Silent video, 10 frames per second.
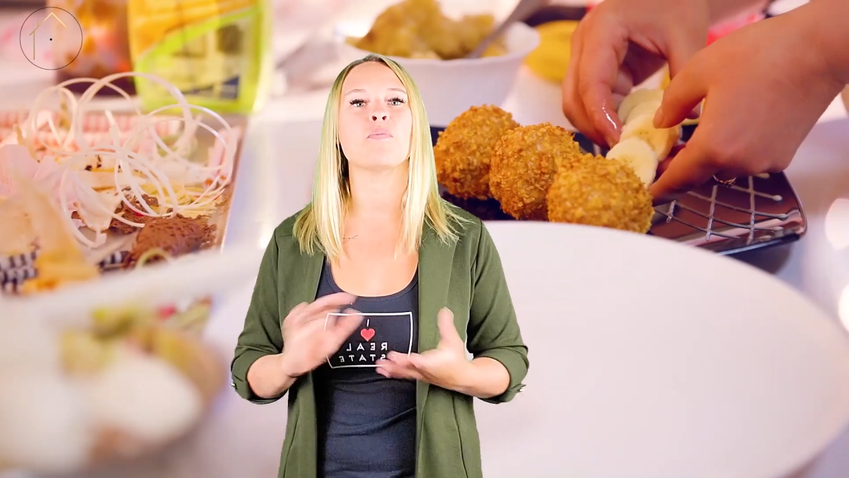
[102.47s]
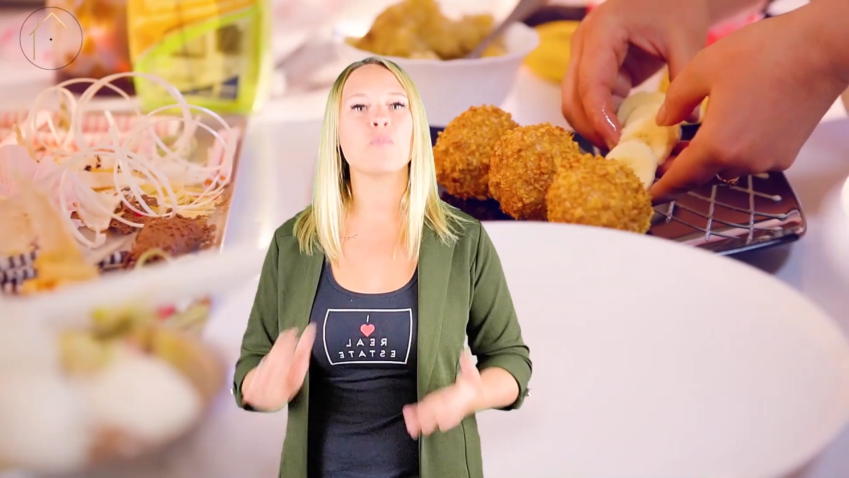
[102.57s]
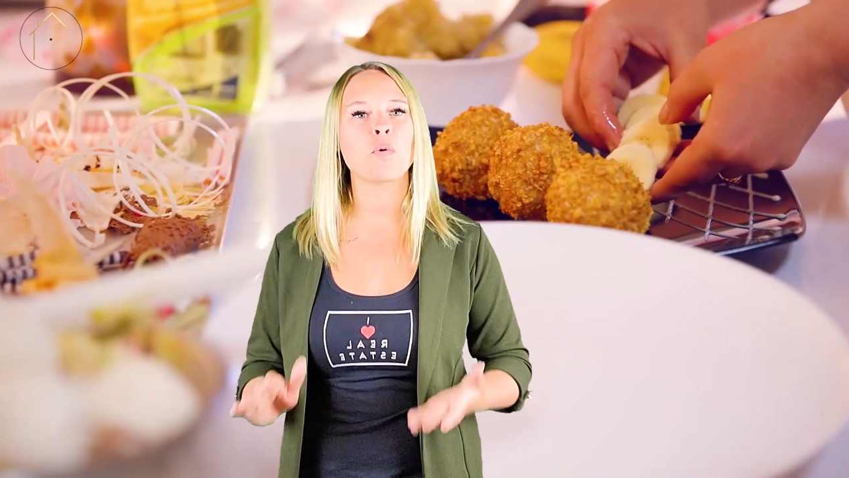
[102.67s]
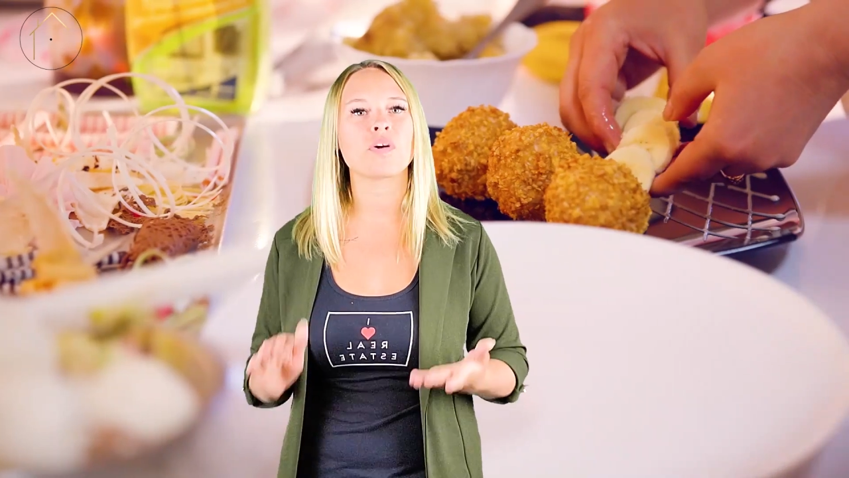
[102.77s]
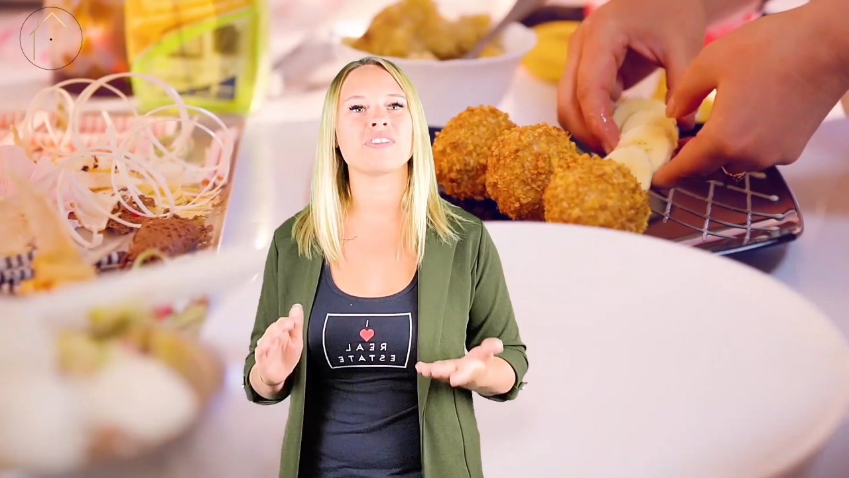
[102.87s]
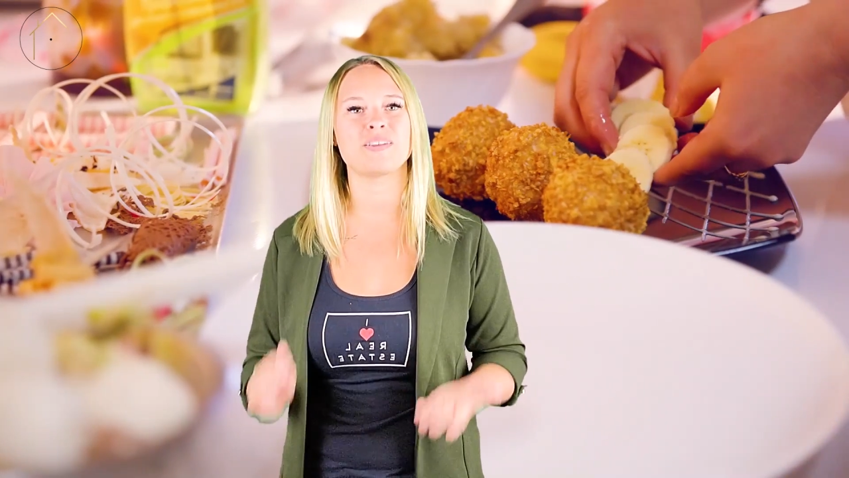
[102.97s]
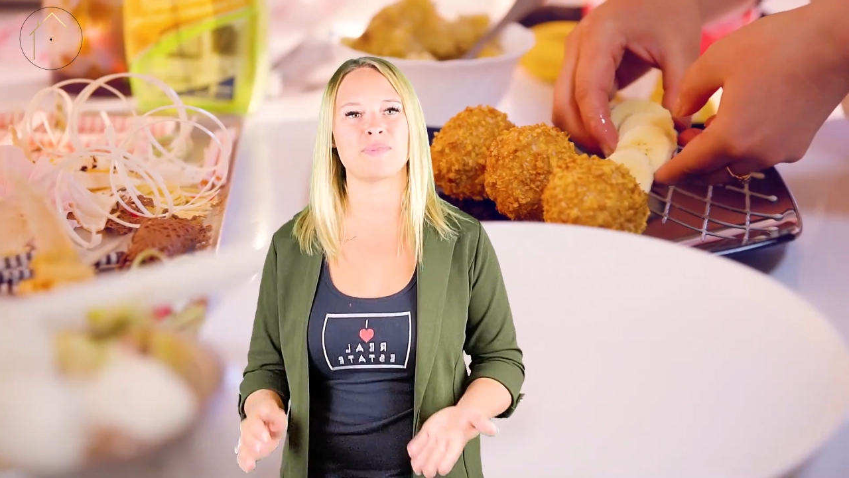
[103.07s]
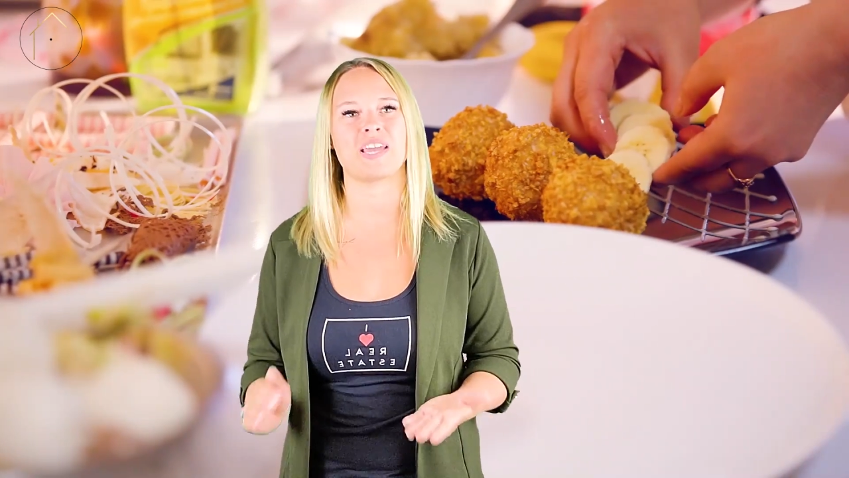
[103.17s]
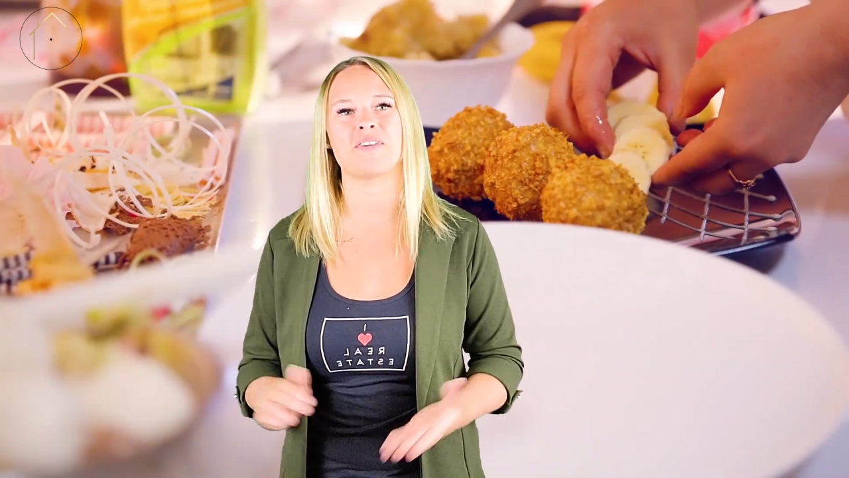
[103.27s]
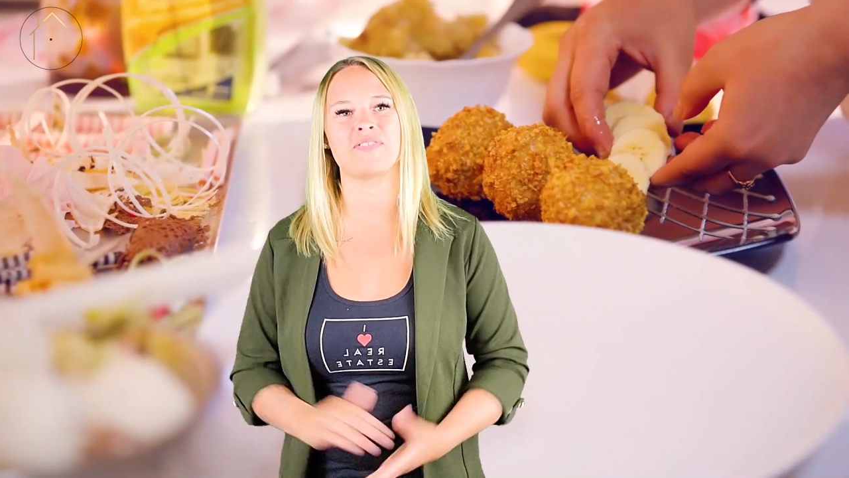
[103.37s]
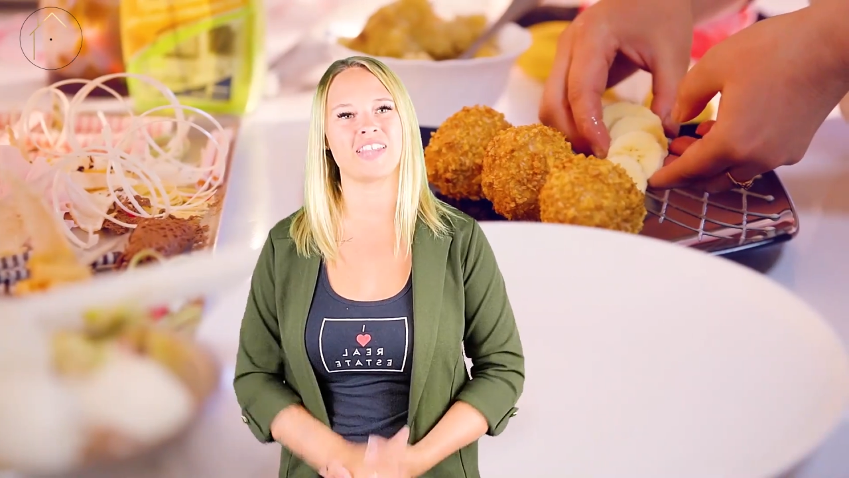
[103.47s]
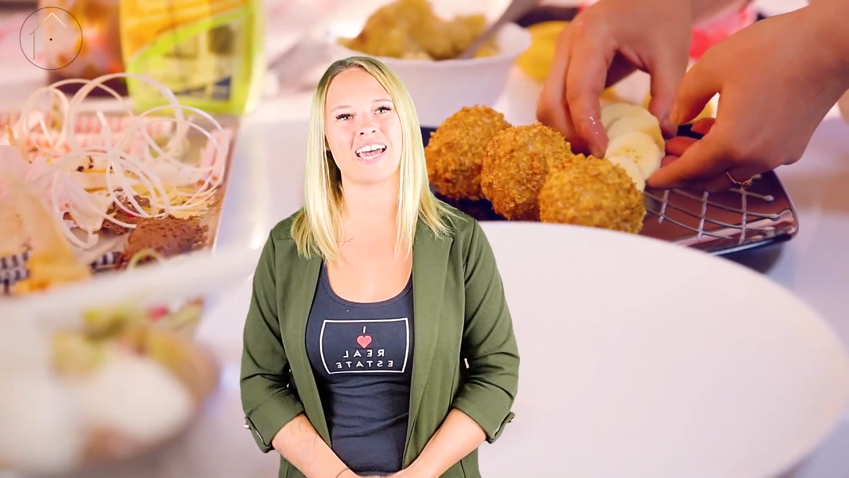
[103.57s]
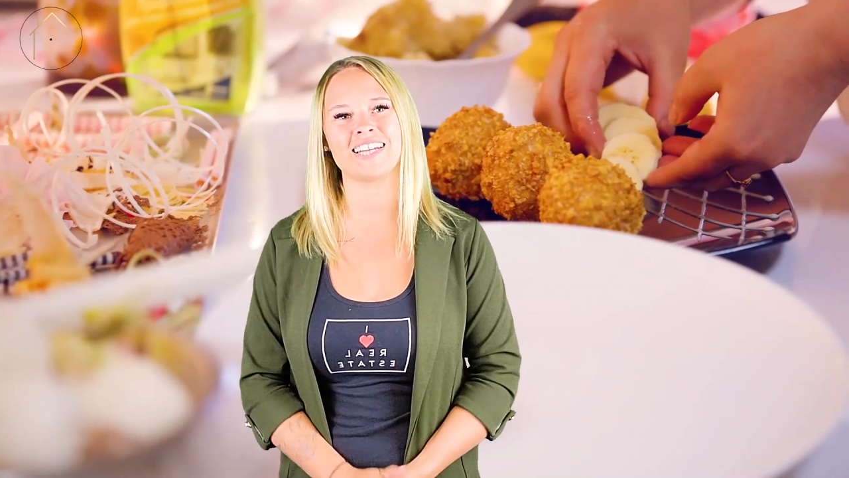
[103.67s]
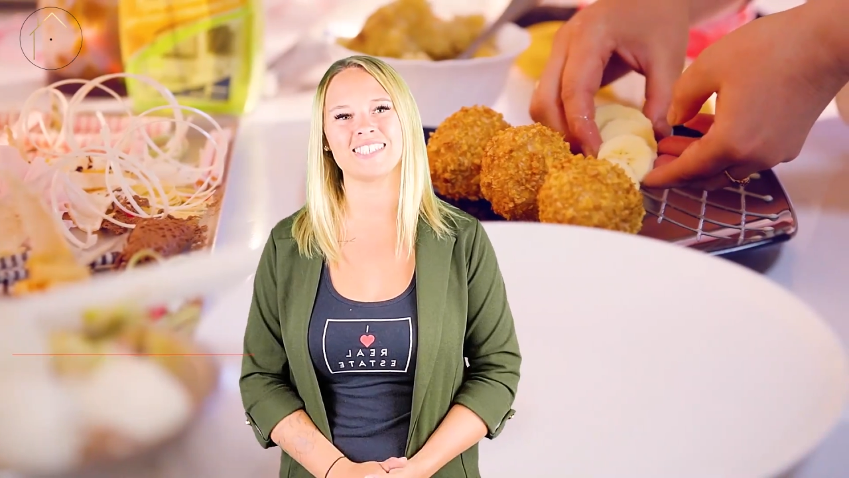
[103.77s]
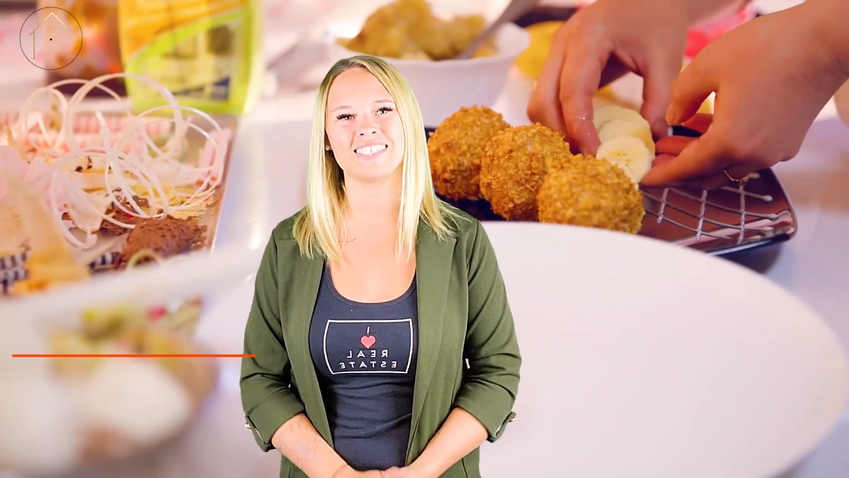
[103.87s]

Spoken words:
more than make up for that.